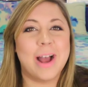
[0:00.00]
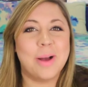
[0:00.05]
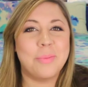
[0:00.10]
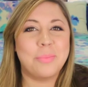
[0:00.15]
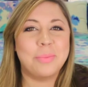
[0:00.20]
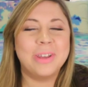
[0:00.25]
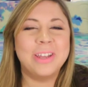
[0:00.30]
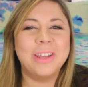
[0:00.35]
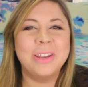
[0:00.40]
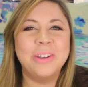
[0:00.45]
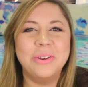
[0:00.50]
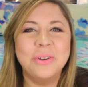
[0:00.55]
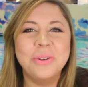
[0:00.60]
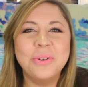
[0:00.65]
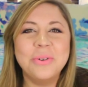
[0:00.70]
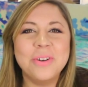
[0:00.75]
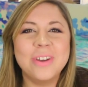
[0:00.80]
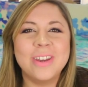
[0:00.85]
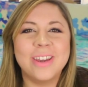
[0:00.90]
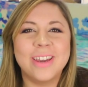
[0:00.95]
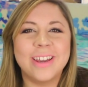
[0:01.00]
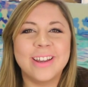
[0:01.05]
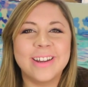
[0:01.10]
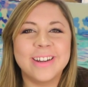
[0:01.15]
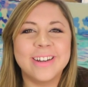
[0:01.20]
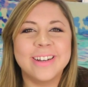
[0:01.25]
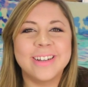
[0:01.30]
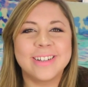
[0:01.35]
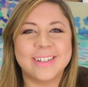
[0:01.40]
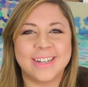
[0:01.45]
Happy New
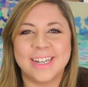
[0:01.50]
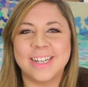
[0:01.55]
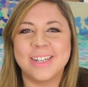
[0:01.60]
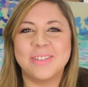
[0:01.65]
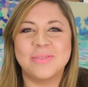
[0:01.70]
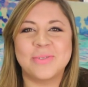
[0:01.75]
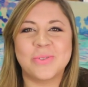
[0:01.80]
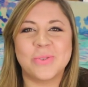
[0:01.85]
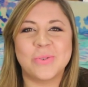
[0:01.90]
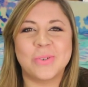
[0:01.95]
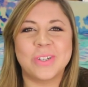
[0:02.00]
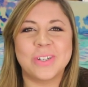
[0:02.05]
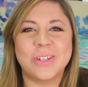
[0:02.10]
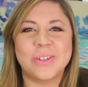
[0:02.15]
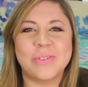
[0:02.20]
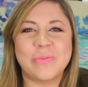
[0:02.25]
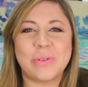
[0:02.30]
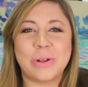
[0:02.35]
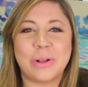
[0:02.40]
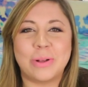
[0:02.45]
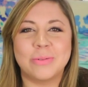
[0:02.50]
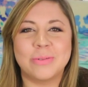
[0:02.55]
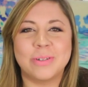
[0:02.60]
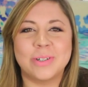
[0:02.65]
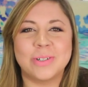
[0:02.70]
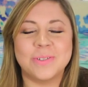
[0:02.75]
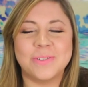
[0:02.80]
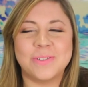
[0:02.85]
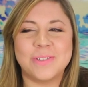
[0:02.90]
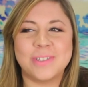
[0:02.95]
Year! Kind of, sort of,
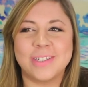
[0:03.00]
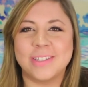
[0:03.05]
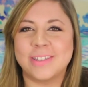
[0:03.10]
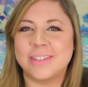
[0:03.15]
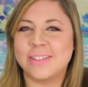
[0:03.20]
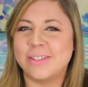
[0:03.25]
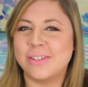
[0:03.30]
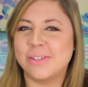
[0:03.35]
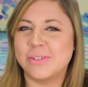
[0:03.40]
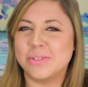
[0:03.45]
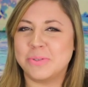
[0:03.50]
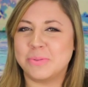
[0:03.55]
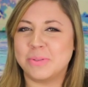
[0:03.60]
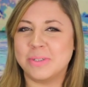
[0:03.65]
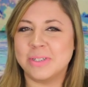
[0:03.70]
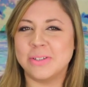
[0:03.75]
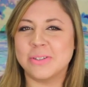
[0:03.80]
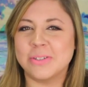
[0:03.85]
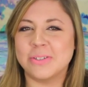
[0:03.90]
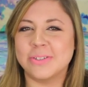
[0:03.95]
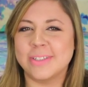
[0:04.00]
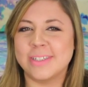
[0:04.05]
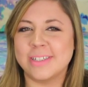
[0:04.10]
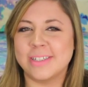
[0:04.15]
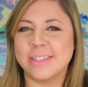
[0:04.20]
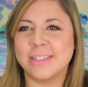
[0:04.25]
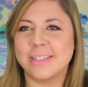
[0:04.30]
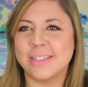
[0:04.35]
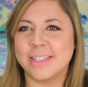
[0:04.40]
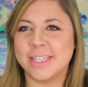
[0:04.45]
almost. It's still
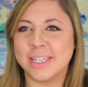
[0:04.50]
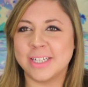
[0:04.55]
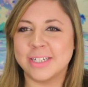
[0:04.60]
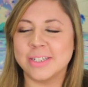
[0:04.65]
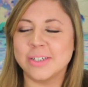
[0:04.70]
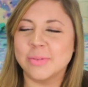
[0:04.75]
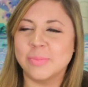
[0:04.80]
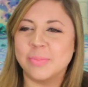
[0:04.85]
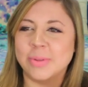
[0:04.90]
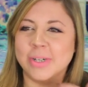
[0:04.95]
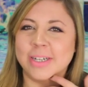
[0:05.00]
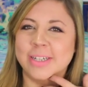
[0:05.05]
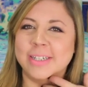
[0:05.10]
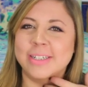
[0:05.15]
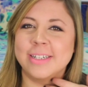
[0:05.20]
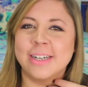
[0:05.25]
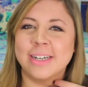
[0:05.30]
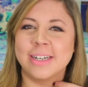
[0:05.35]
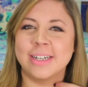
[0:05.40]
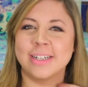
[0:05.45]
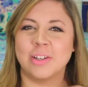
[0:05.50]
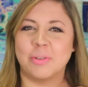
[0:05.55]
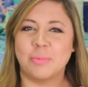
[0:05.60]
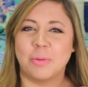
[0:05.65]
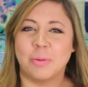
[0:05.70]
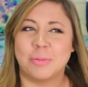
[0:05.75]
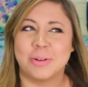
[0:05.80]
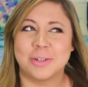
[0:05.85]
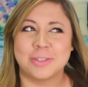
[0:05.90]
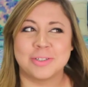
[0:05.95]
2013 here, but you'll
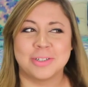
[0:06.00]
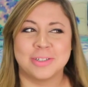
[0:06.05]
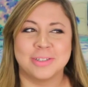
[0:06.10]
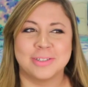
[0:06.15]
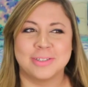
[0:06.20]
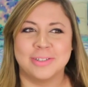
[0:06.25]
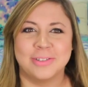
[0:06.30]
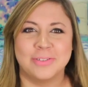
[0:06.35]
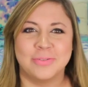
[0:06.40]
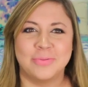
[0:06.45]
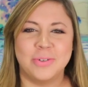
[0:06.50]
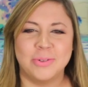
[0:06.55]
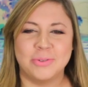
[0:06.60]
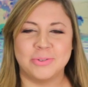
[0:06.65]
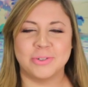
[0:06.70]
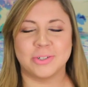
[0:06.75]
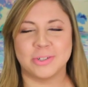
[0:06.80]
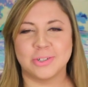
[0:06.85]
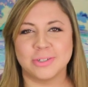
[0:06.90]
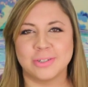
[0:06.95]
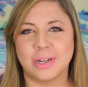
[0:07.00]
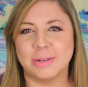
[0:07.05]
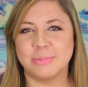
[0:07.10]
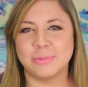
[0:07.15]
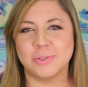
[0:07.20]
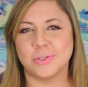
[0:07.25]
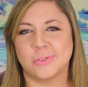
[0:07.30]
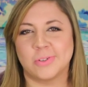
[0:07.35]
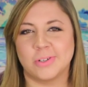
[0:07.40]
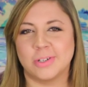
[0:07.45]
be watching this in the future. I'm
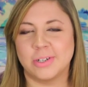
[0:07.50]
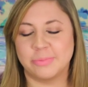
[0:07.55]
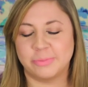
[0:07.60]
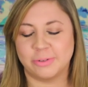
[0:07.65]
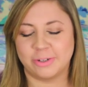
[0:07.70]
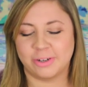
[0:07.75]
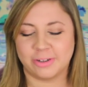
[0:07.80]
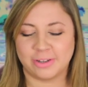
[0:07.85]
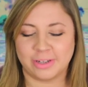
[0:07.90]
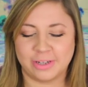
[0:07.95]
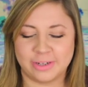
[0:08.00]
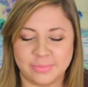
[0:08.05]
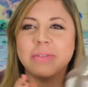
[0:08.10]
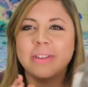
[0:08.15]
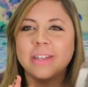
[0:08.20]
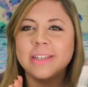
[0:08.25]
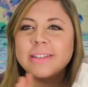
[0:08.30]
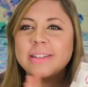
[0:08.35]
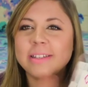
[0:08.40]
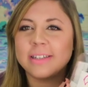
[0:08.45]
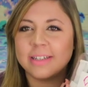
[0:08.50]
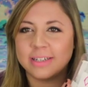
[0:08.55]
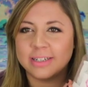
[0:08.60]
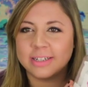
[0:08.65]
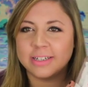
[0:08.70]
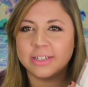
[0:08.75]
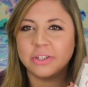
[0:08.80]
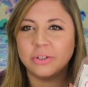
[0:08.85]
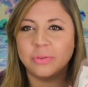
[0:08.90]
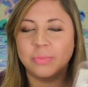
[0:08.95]
just gonna upload it later. This
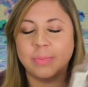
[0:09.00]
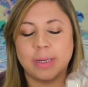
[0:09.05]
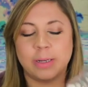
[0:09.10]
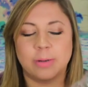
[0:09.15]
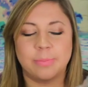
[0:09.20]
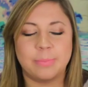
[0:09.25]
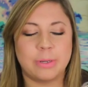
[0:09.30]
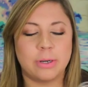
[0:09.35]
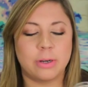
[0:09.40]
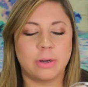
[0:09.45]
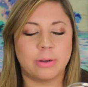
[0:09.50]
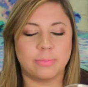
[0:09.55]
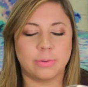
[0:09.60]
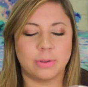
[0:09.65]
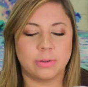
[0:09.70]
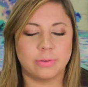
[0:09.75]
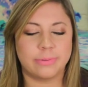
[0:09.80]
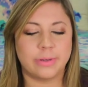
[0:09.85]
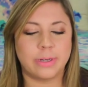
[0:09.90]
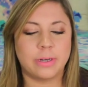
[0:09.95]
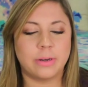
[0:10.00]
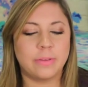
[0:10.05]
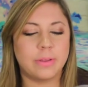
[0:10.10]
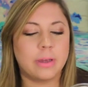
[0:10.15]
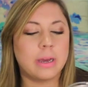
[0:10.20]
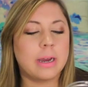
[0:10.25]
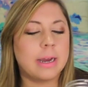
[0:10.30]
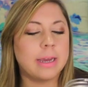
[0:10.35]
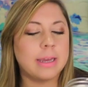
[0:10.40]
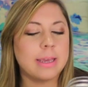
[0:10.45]
year, you may or may not be aware
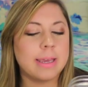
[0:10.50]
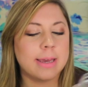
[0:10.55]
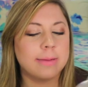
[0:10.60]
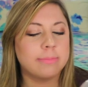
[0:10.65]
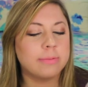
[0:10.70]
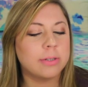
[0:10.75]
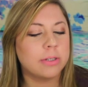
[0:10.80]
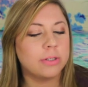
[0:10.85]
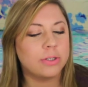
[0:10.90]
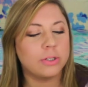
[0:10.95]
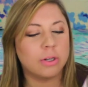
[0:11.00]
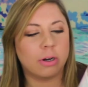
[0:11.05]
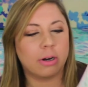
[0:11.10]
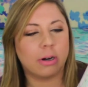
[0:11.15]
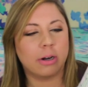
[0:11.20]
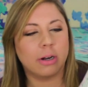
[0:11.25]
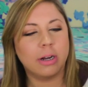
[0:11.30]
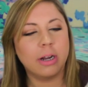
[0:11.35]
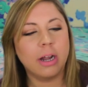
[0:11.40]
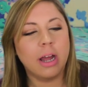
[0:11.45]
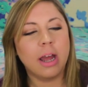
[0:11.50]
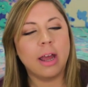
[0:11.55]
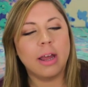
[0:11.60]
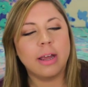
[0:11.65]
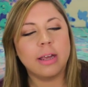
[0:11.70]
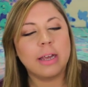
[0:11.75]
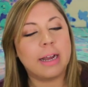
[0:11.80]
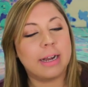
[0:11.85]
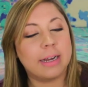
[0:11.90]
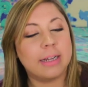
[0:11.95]
that I kept a jar,
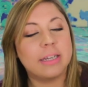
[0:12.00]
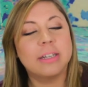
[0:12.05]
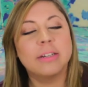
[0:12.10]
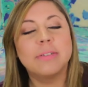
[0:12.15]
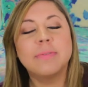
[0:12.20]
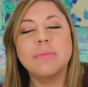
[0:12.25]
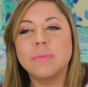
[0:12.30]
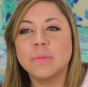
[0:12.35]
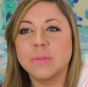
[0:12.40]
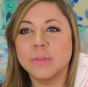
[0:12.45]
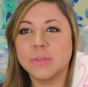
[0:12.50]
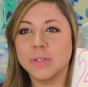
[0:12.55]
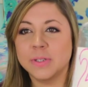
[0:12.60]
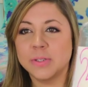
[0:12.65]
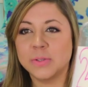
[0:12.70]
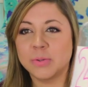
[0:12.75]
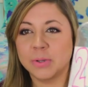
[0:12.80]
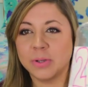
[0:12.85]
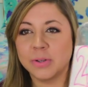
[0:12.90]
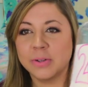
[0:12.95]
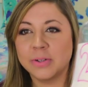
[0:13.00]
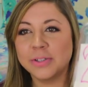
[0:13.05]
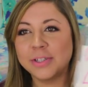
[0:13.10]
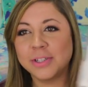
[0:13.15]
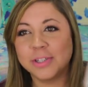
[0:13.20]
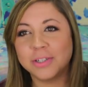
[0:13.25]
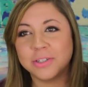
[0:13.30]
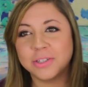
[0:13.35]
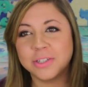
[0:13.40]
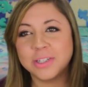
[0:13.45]
kind of. It says
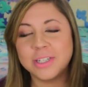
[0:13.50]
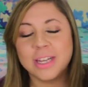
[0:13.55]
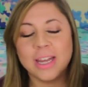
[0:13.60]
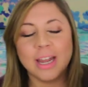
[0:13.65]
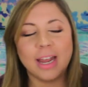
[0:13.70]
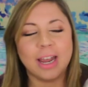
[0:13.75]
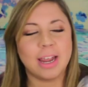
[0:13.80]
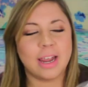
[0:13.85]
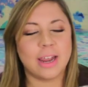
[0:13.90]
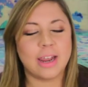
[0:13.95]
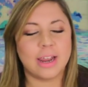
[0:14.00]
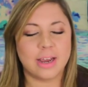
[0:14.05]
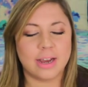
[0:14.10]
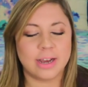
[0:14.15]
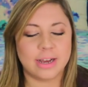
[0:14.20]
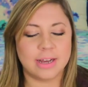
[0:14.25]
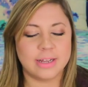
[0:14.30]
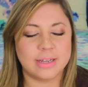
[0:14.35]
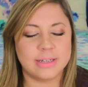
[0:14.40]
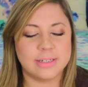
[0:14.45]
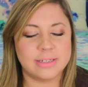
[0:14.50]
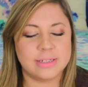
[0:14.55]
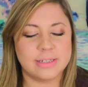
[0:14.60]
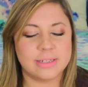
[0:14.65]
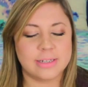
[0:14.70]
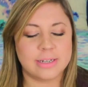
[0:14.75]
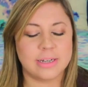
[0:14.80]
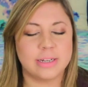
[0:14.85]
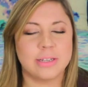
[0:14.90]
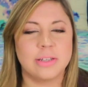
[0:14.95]
2013 on it.
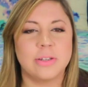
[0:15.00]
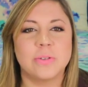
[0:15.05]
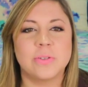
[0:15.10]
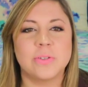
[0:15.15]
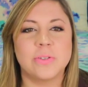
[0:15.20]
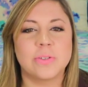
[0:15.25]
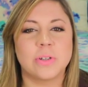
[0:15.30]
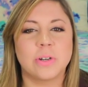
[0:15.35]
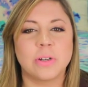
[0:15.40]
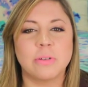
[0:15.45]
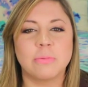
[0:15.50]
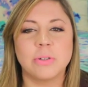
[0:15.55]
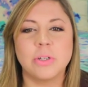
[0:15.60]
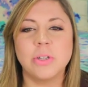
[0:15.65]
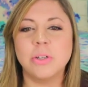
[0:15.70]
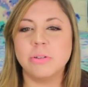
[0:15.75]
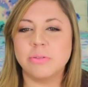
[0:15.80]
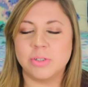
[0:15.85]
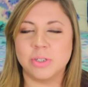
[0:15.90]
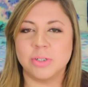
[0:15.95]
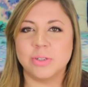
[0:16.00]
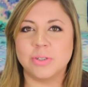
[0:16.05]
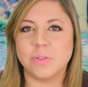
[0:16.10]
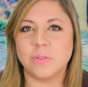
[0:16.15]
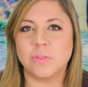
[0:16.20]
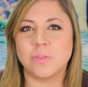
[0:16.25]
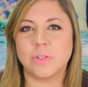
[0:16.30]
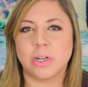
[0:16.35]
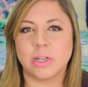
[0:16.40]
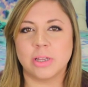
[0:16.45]
And you start, what you do is
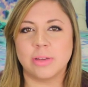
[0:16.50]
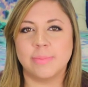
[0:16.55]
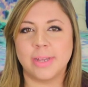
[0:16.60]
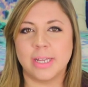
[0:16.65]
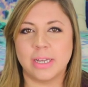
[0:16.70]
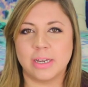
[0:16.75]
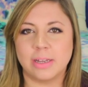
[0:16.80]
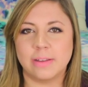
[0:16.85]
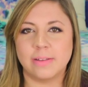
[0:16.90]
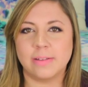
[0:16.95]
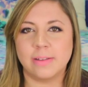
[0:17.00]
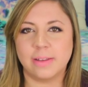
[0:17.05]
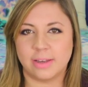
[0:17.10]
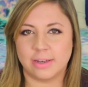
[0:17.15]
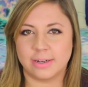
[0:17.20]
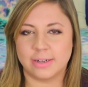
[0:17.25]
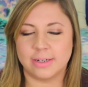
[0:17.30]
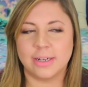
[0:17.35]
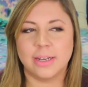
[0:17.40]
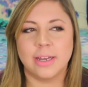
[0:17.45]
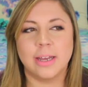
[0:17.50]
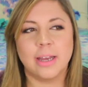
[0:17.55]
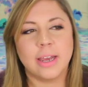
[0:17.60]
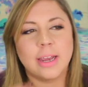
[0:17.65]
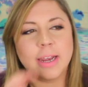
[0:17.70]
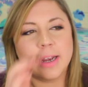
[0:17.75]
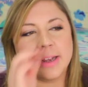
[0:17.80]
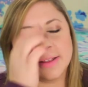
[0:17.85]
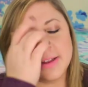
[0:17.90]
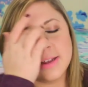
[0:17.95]
you start at the beginning of the year,
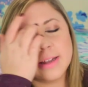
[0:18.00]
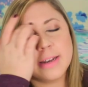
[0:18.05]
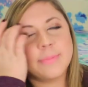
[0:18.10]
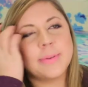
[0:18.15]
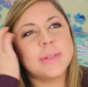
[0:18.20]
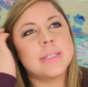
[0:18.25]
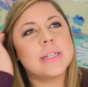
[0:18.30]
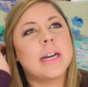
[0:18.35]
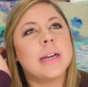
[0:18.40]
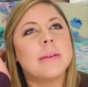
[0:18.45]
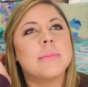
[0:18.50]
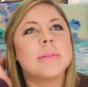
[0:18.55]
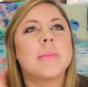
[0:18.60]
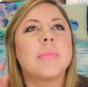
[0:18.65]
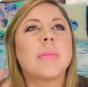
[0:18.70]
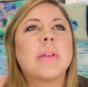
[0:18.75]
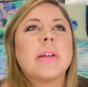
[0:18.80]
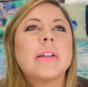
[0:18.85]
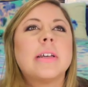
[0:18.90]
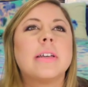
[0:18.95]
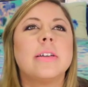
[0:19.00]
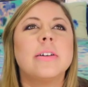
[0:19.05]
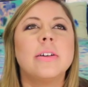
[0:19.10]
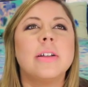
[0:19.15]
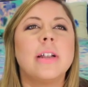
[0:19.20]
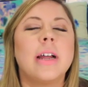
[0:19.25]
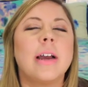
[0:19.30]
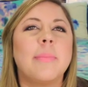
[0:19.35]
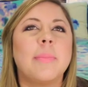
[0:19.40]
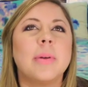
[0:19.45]
and then every time something like
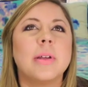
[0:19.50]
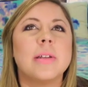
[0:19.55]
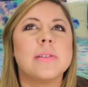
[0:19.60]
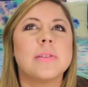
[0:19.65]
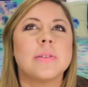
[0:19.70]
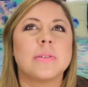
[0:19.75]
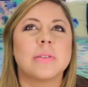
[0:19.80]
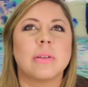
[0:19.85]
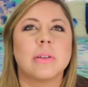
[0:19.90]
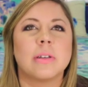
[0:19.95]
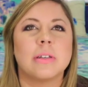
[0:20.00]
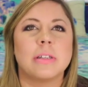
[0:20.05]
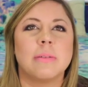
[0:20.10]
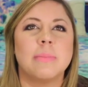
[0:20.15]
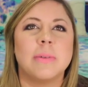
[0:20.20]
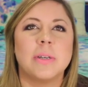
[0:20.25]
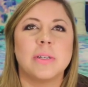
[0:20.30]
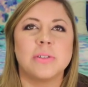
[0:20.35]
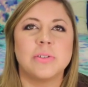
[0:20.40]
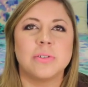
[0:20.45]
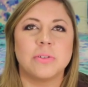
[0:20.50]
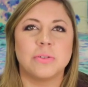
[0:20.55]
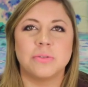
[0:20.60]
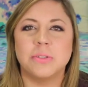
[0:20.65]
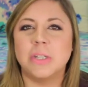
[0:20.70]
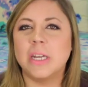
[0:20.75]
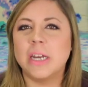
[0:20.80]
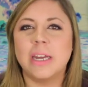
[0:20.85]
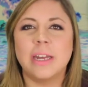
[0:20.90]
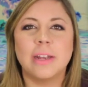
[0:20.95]
good happens or something that makes your
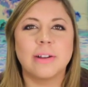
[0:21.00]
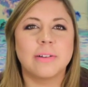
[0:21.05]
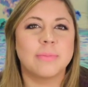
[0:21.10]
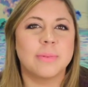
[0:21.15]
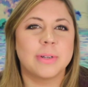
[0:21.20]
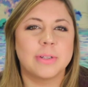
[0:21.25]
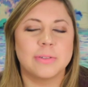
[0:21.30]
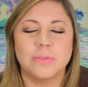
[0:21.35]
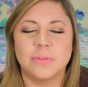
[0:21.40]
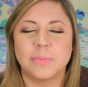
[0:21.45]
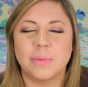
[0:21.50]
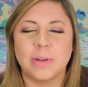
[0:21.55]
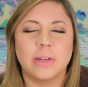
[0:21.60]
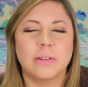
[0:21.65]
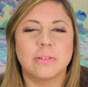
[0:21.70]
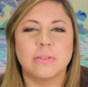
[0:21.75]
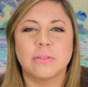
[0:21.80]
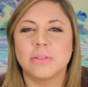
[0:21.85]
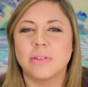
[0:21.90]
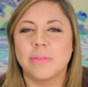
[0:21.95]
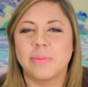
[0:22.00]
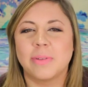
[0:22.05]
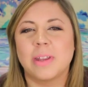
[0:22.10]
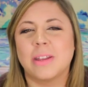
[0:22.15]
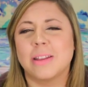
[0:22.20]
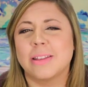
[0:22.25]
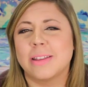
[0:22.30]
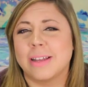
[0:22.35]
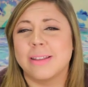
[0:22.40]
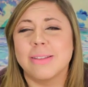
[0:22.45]
day or makes you smile or
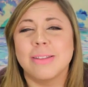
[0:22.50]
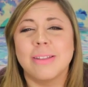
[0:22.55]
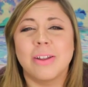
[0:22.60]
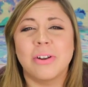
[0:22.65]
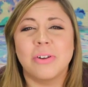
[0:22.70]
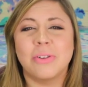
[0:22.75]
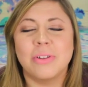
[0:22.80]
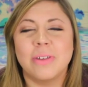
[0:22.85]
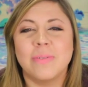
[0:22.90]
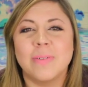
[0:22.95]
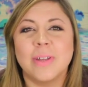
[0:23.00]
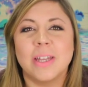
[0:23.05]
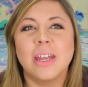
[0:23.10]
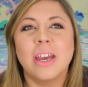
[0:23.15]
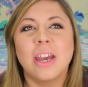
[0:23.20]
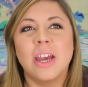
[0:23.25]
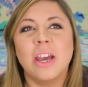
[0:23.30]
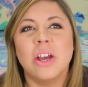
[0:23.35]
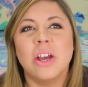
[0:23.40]
something like little even,